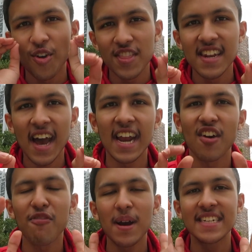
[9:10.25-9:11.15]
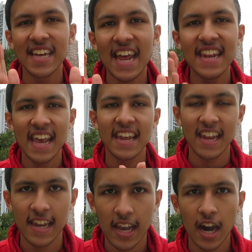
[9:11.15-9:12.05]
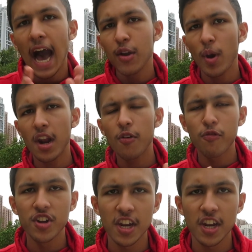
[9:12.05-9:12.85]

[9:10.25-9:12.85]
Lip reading: So on the night of my 10th day in India, I went out for